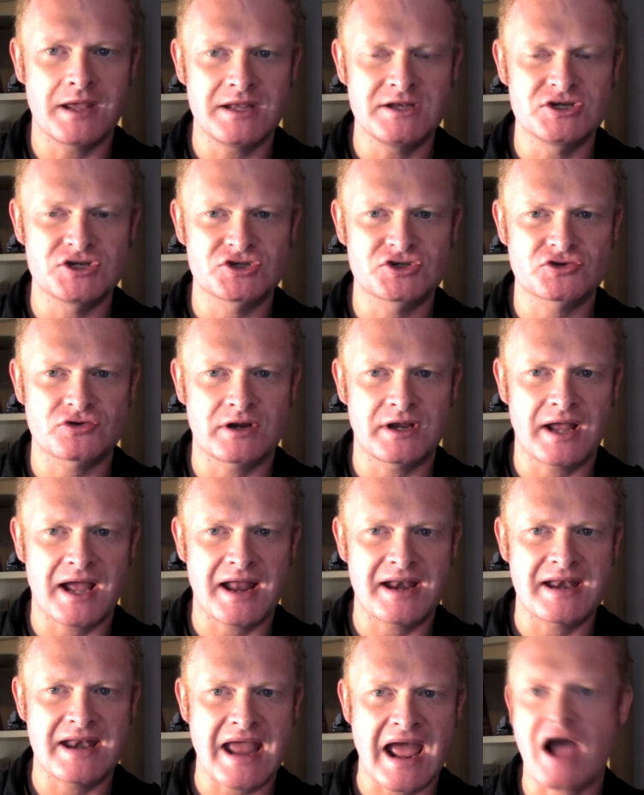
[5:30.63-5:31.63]
industry,
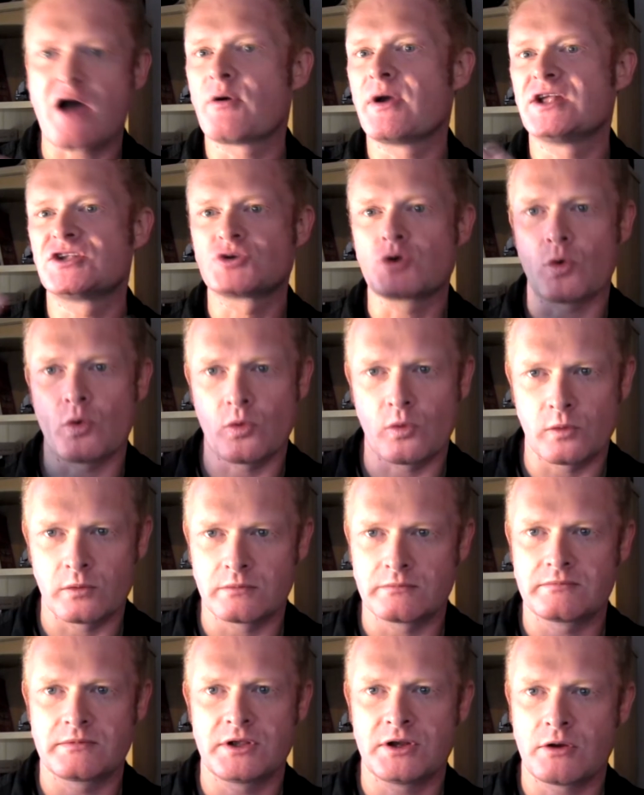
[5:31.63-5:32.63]
and now it's
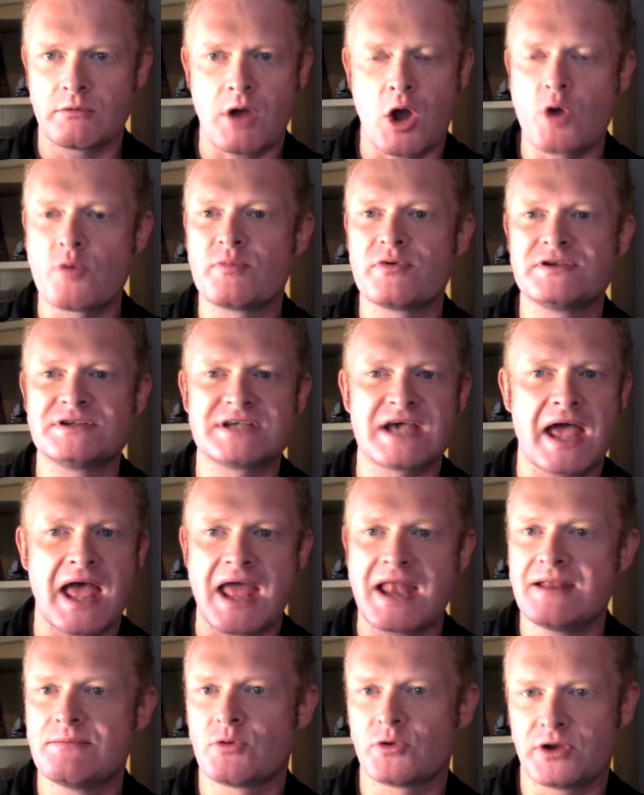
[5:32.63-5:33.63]
all, you know, open
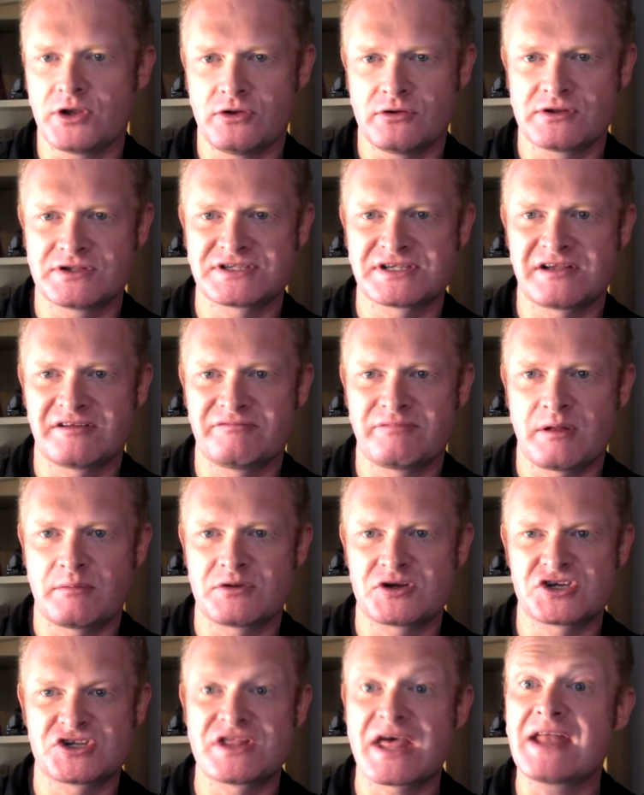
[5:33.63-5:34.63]
to anybody who can
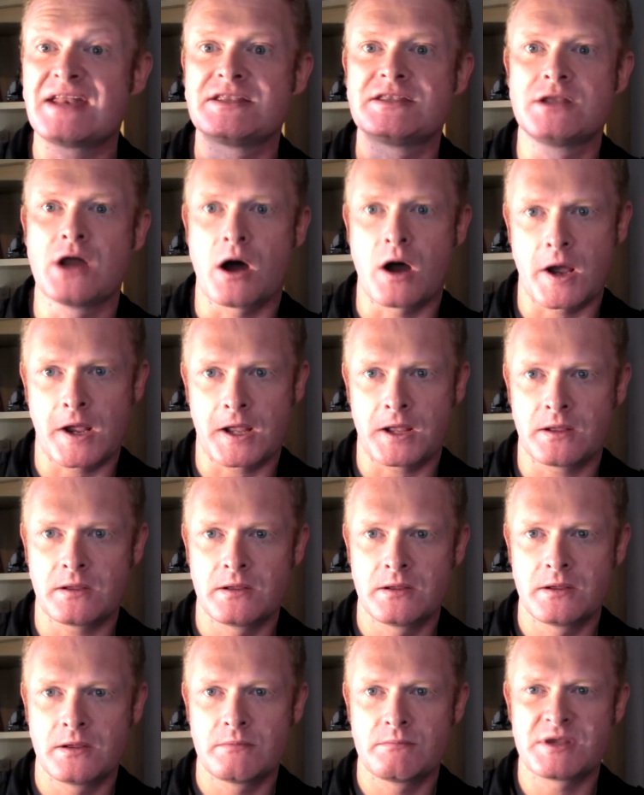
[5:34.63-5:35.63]
self-publish. They're dying
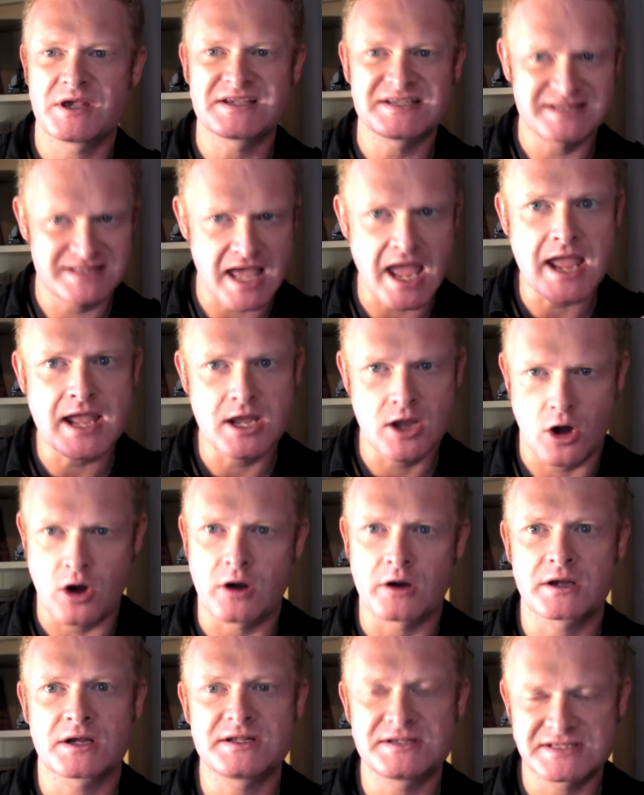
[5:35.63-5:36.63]
because they
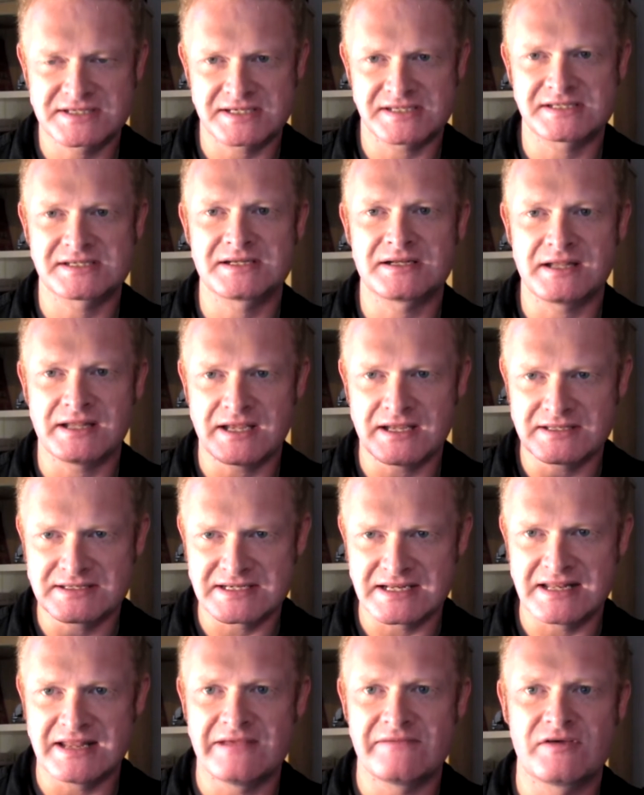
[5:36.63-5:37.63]
can't consistently
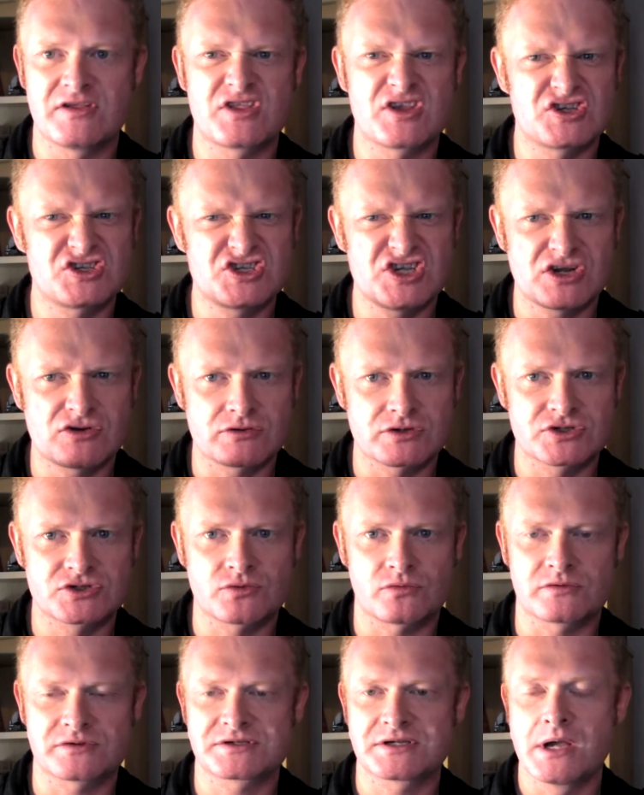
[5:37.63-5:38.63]
deliver the secret
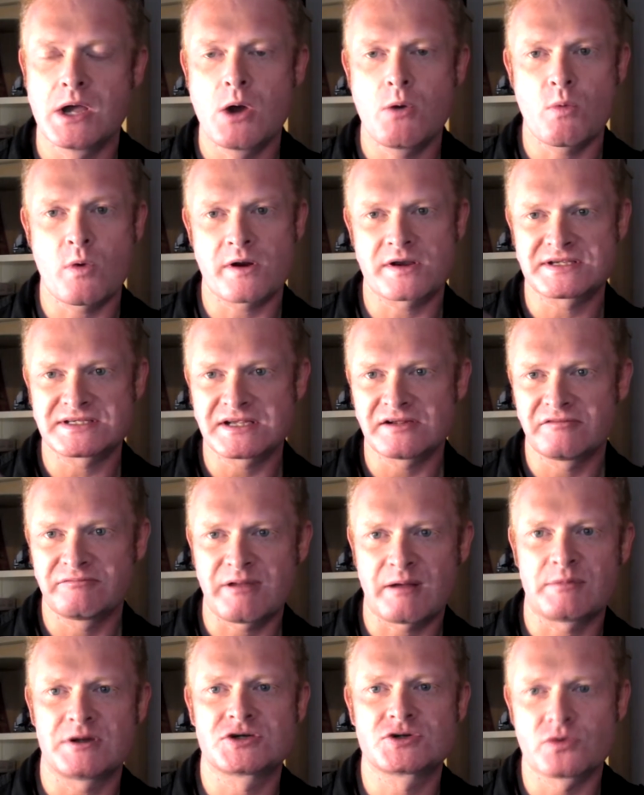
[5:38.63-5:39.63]
sauce, whereas
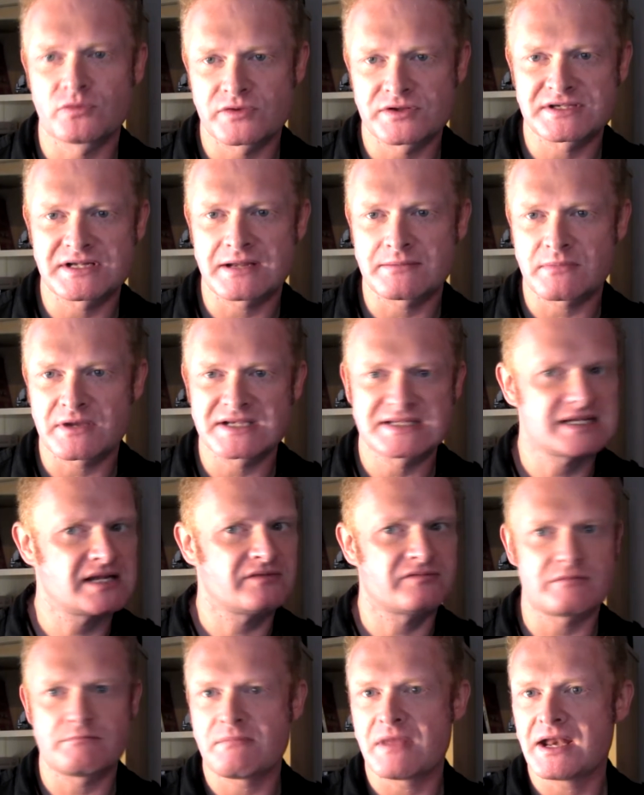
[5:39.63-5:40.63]
self-published authors like
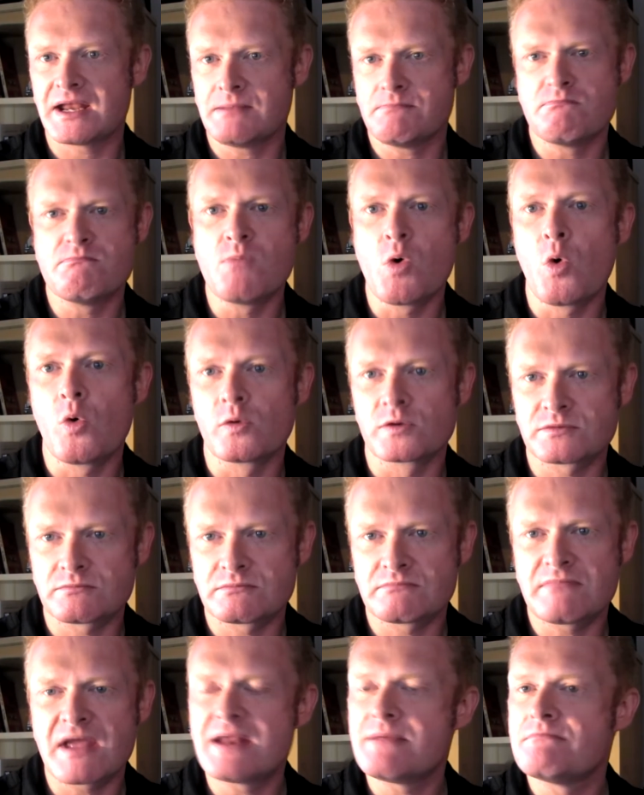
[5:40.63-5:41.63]
myself and
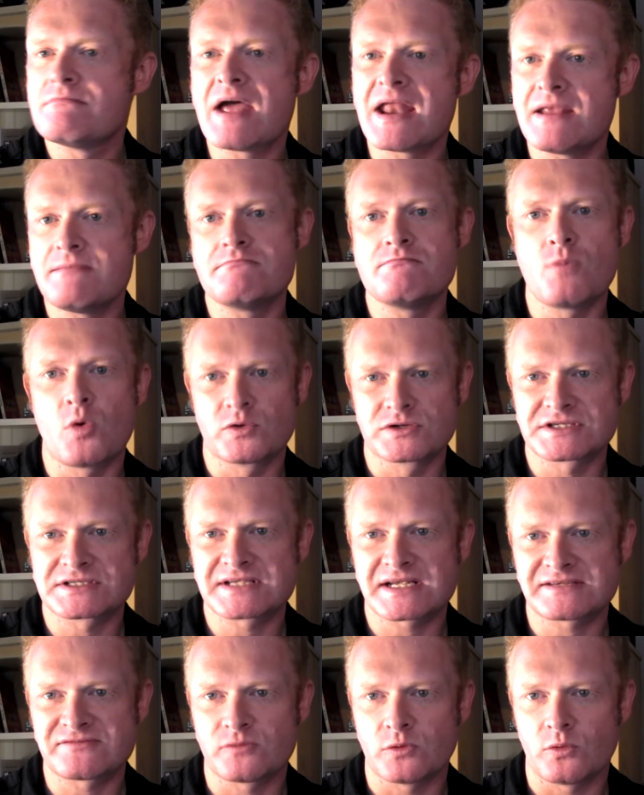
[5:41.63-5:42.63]
many more
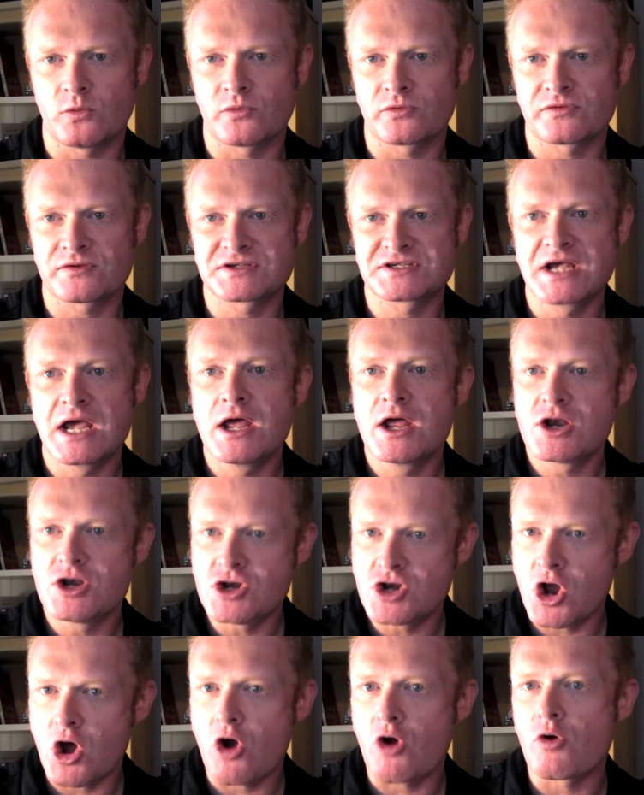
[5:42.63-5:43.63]
successful authors
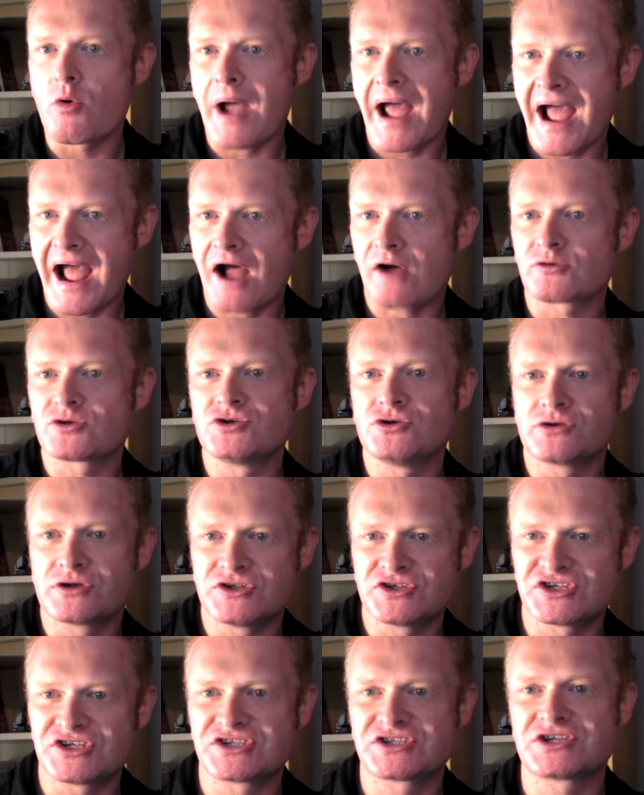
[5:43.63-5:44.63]
know how to
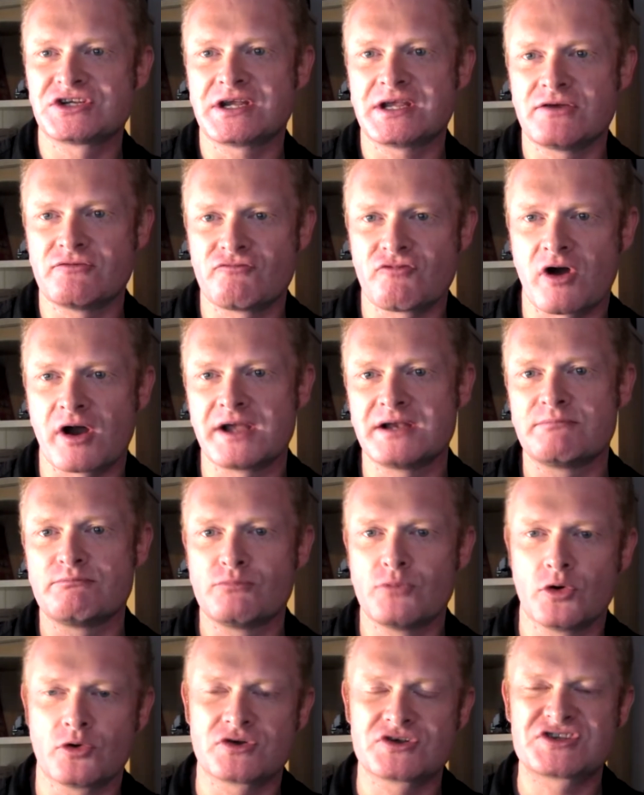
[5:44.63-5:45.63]
consistently write
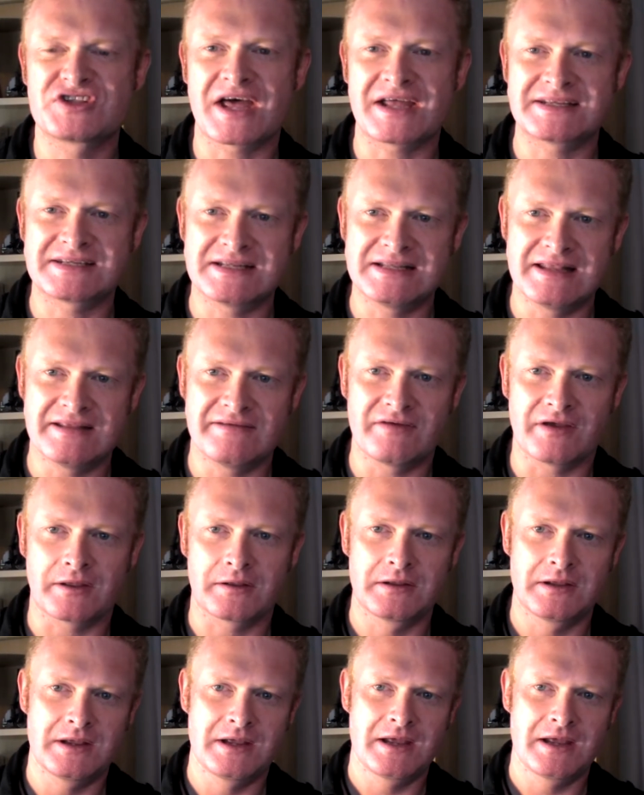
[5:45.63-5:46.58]
books that deliver.